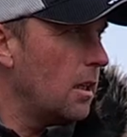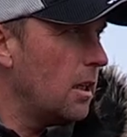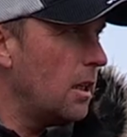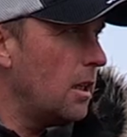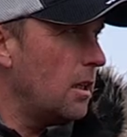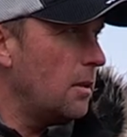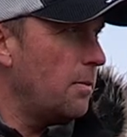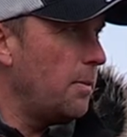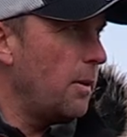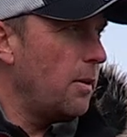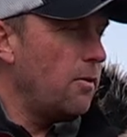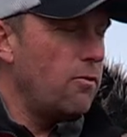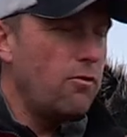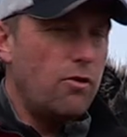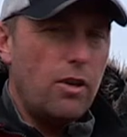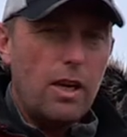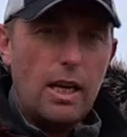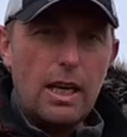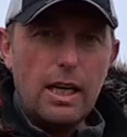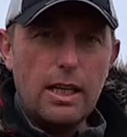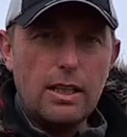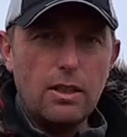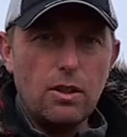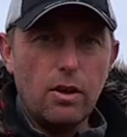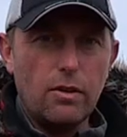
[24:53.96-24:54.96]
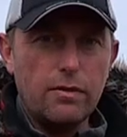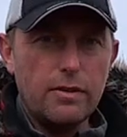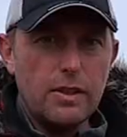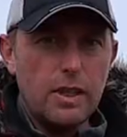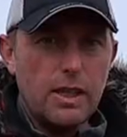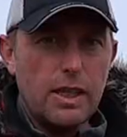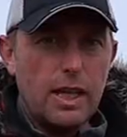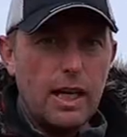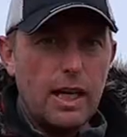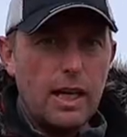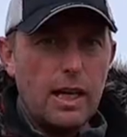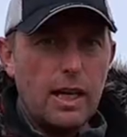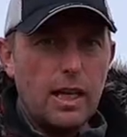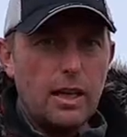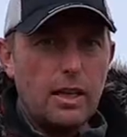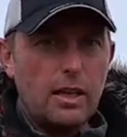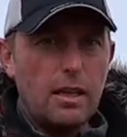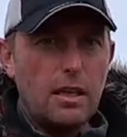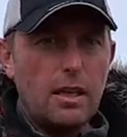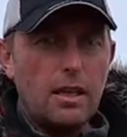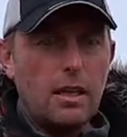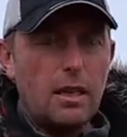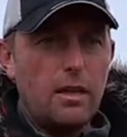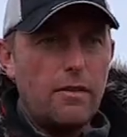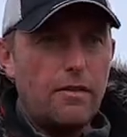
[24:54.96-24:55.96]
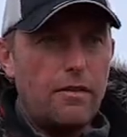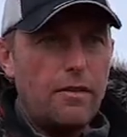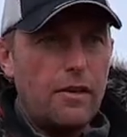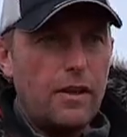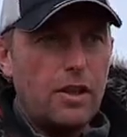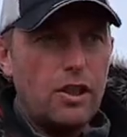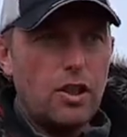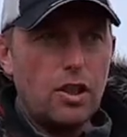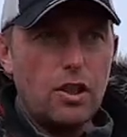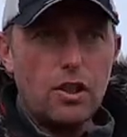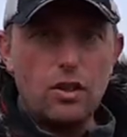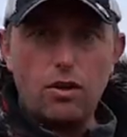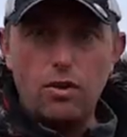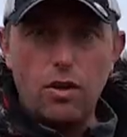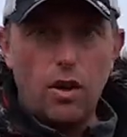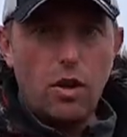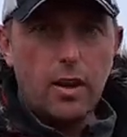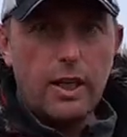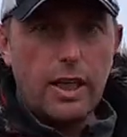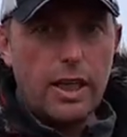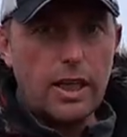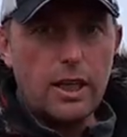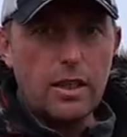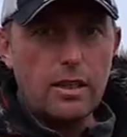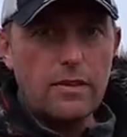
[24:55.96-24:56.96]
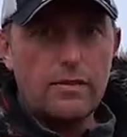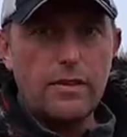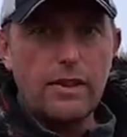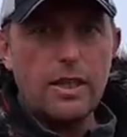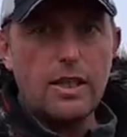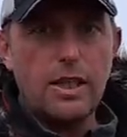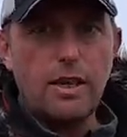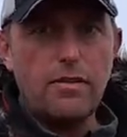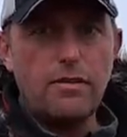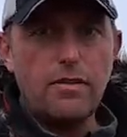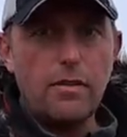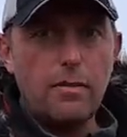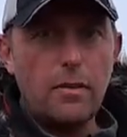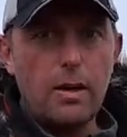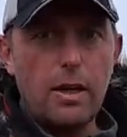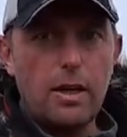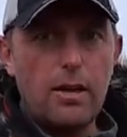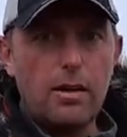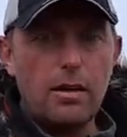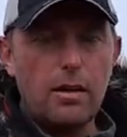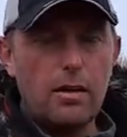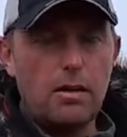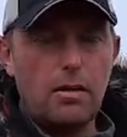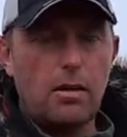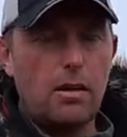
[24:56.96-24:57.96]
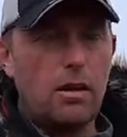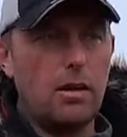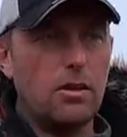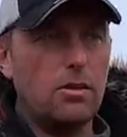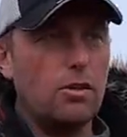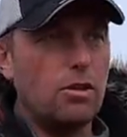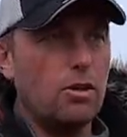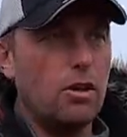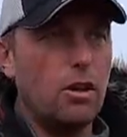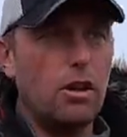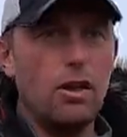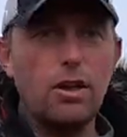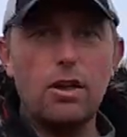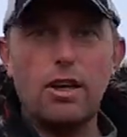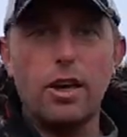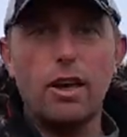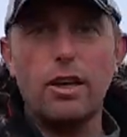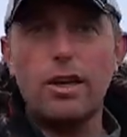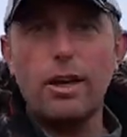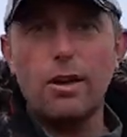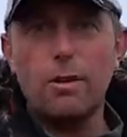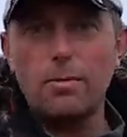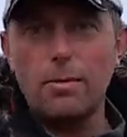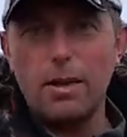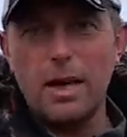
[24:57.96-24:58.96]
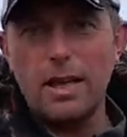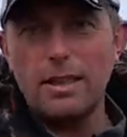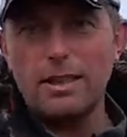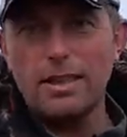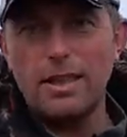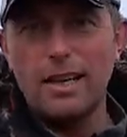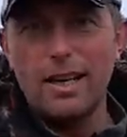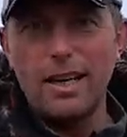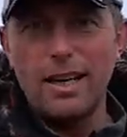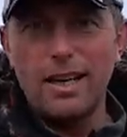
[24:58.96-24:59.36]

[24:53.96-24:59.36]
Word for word: It's been really tough today, and the fish are striking. There's fish everywhere, and I, just, I can't help that.